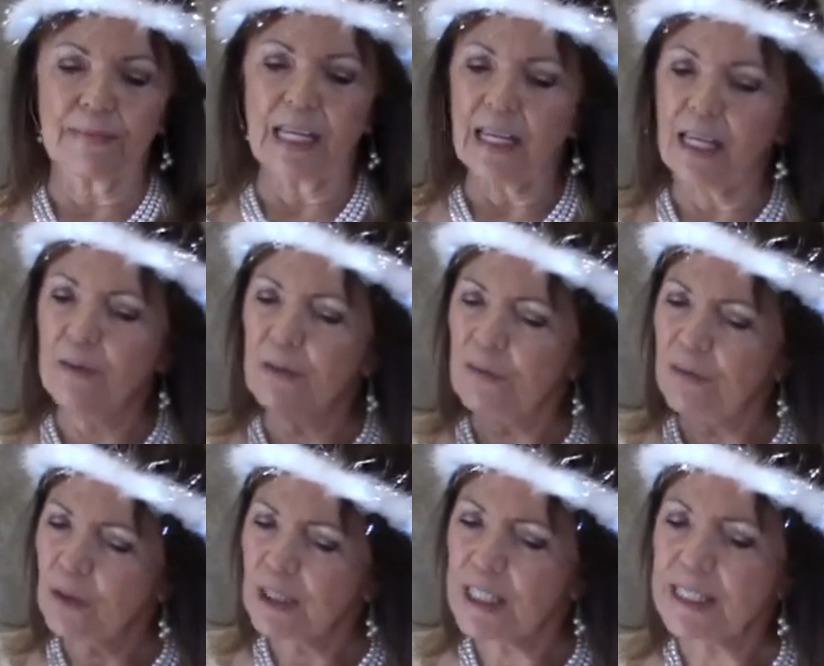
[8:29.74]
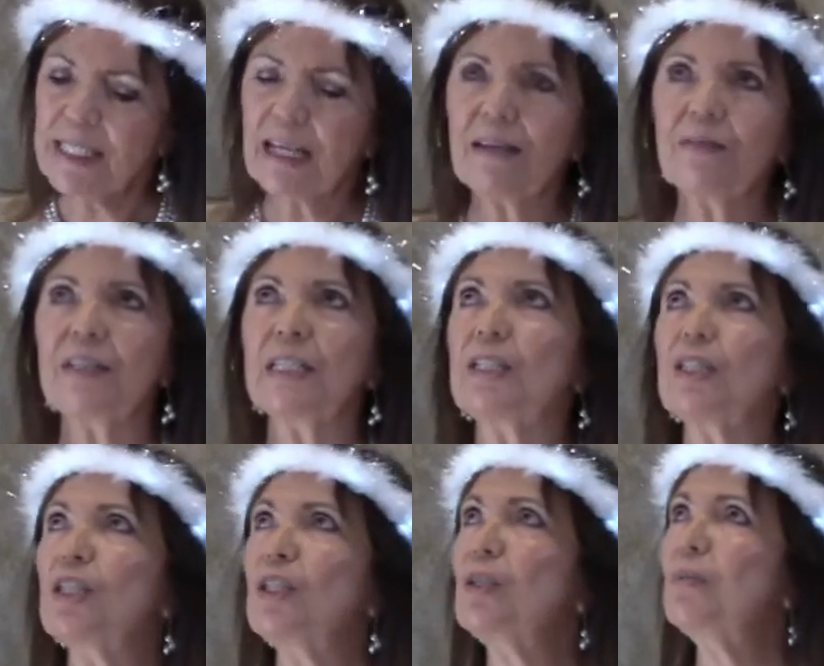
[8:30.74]
if we fool ourselves
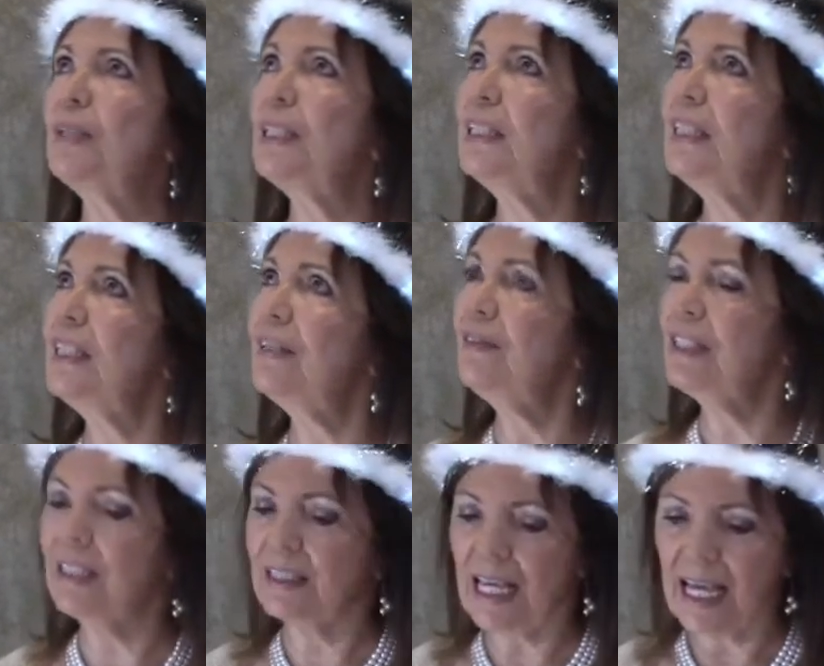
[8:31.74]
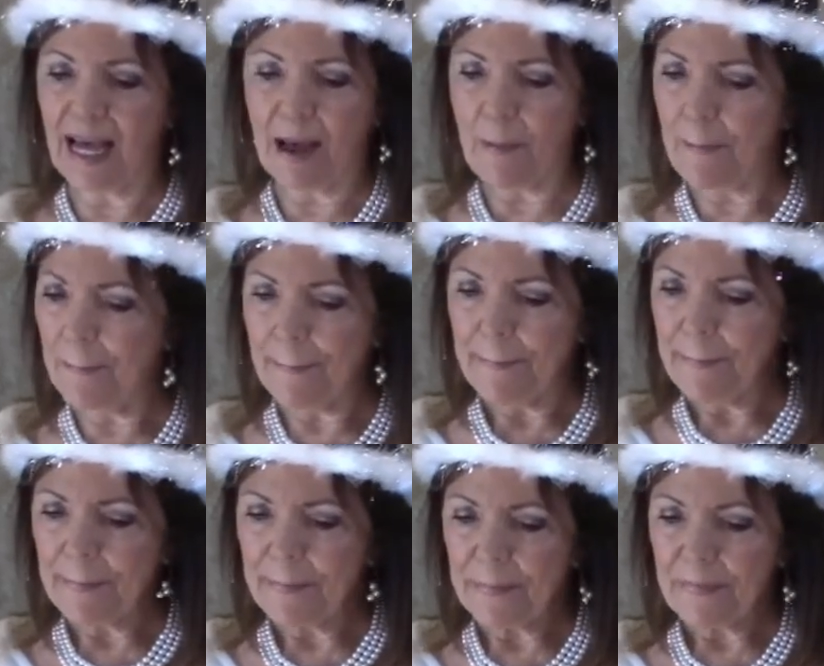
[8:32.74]
into believing that
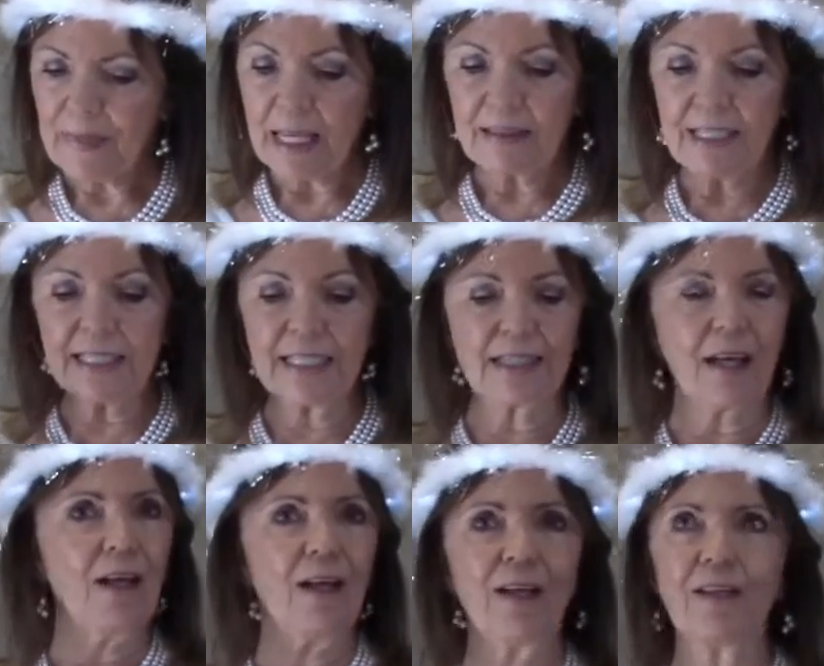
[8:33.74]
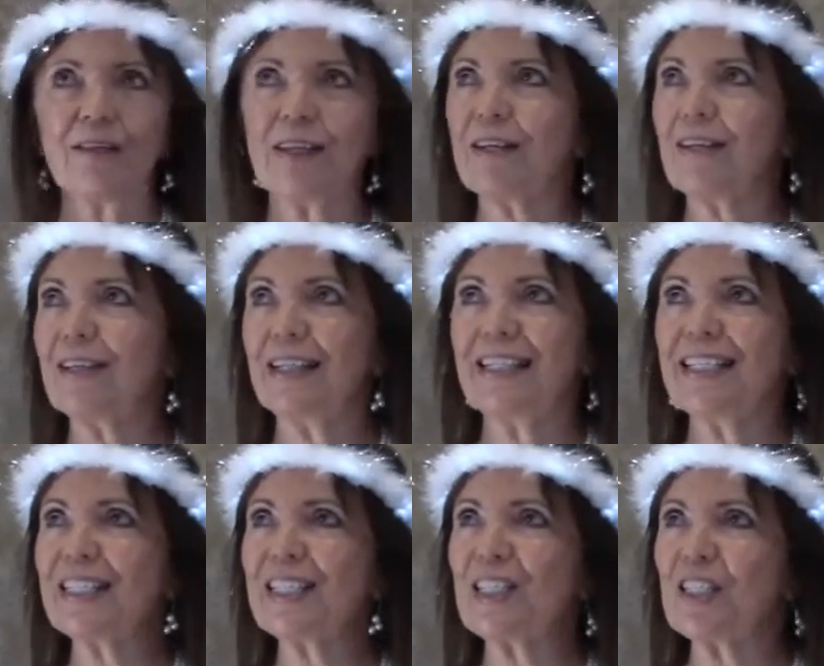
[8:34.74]
this is all there
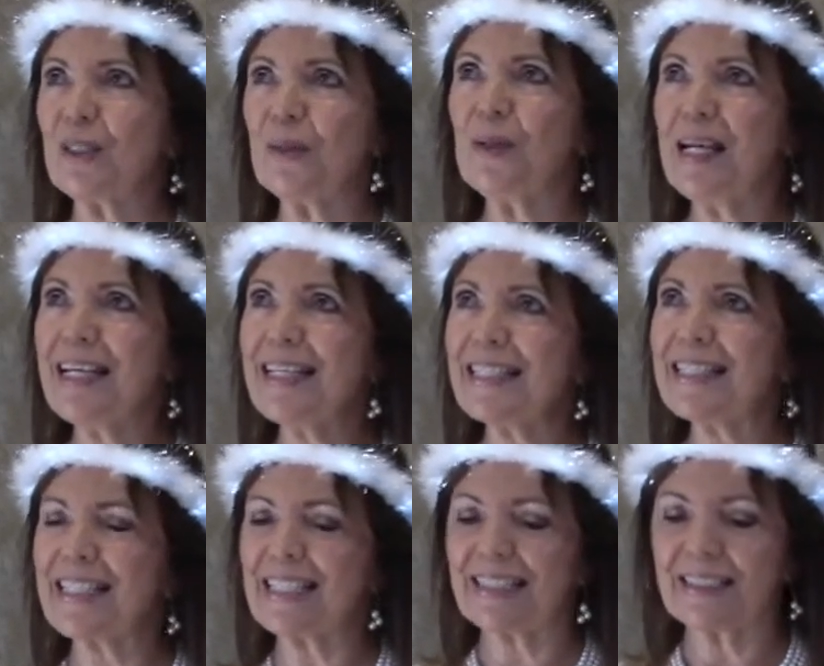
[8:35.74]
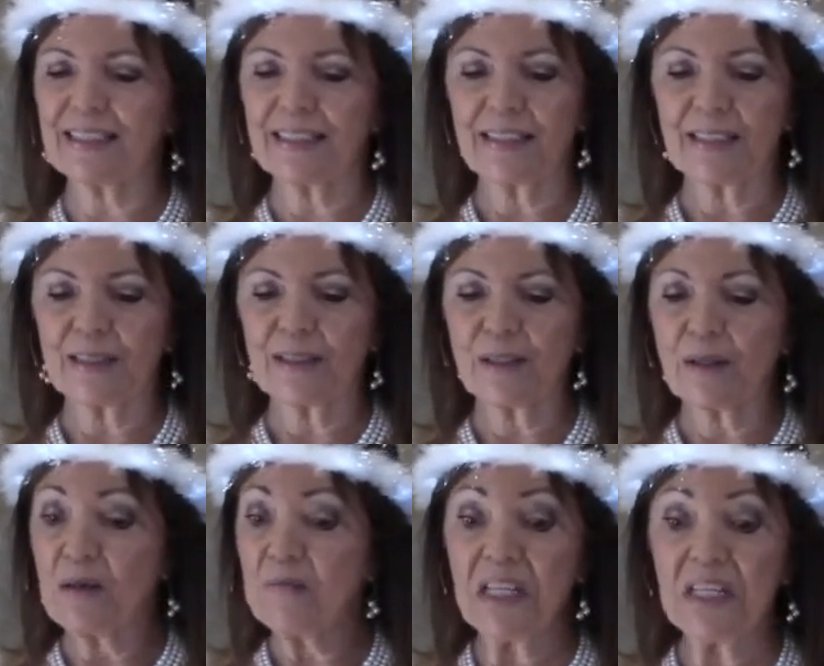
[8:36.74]
is to us,
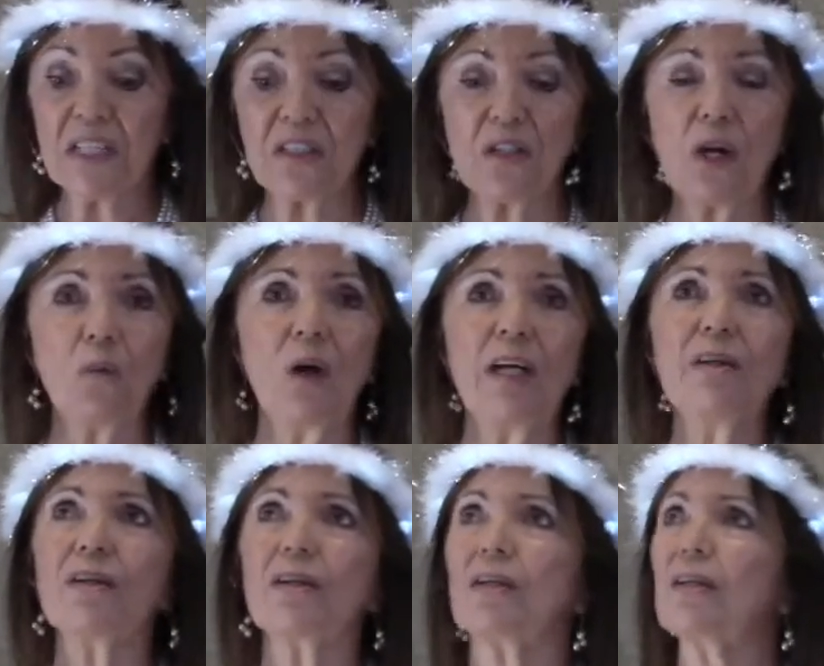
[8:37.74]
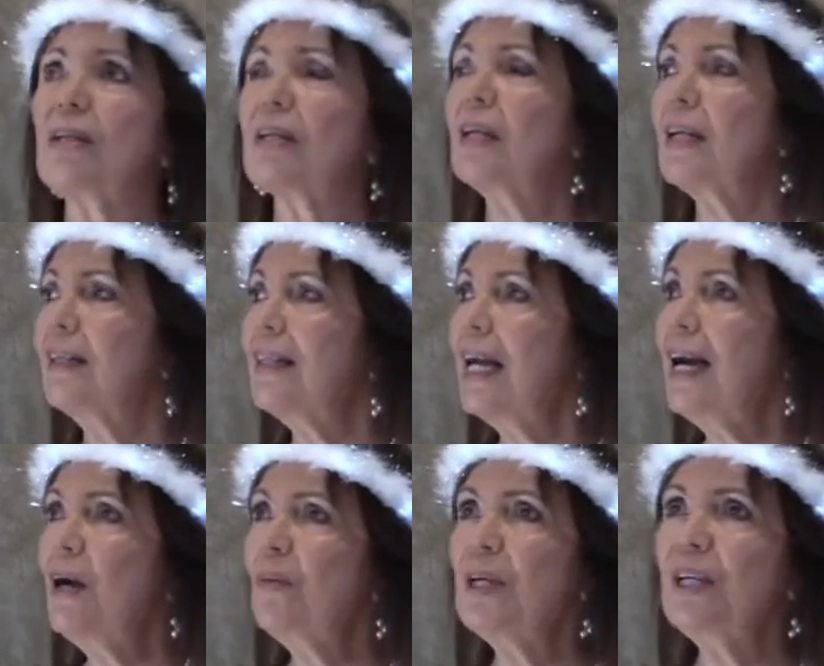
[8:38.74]
then it's no wonder
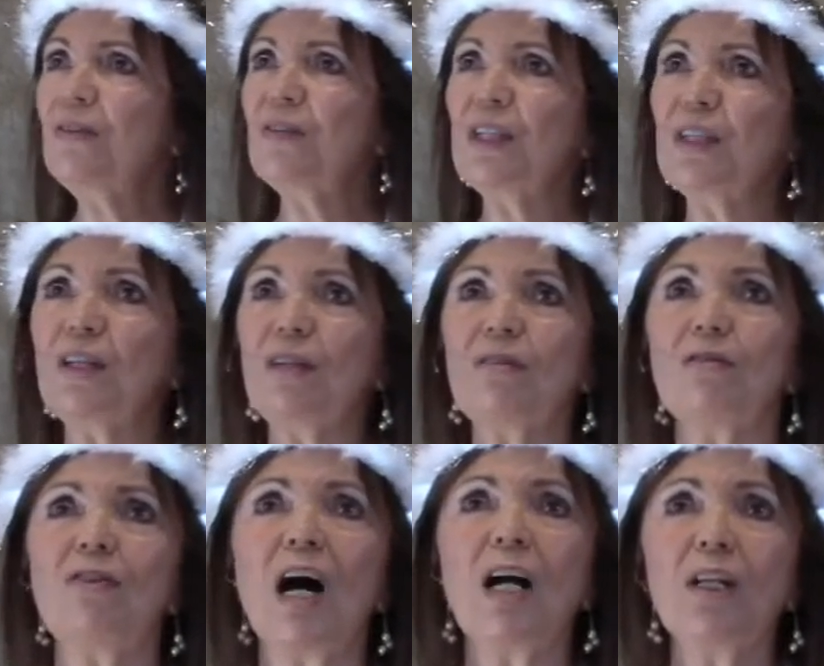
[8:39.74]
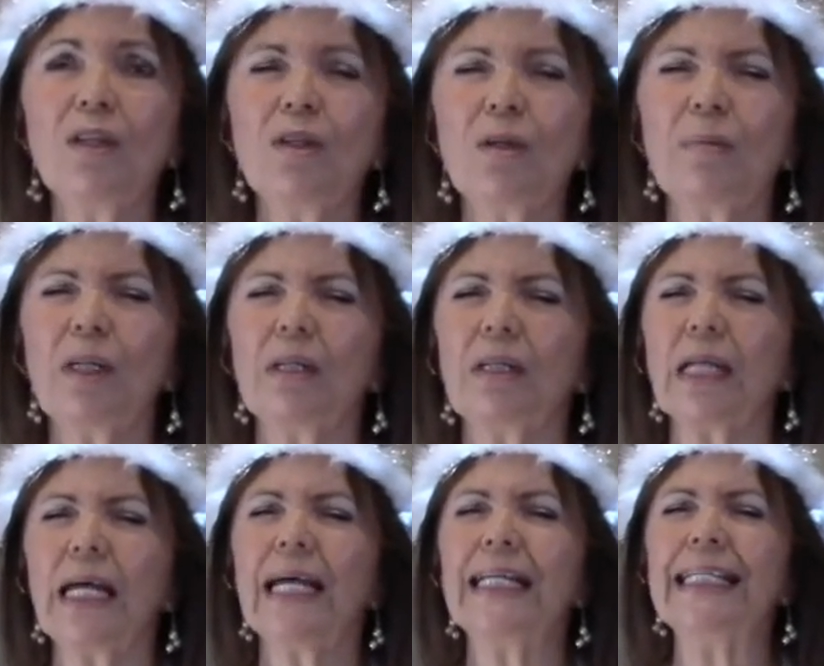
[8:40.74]
that we feel vulnerable
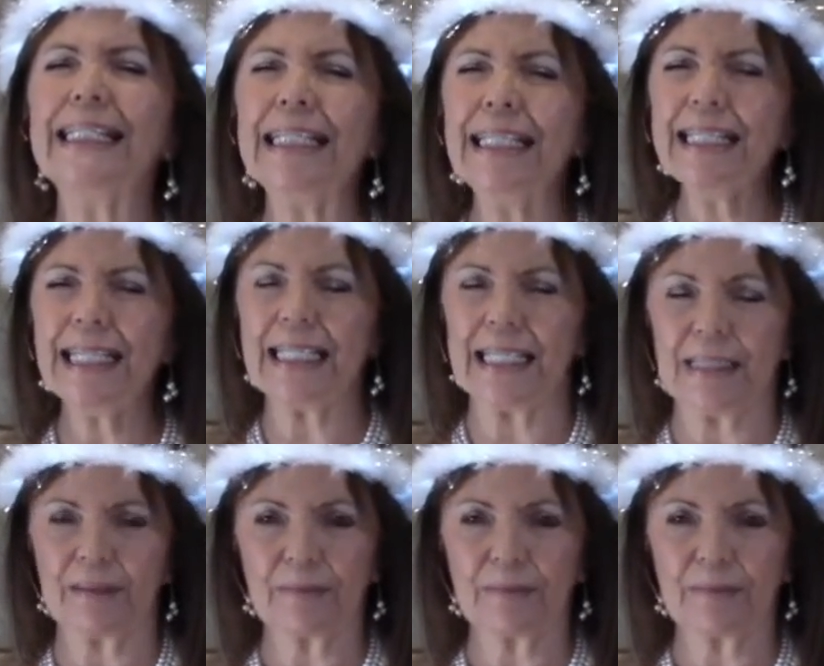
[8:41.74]
and needy.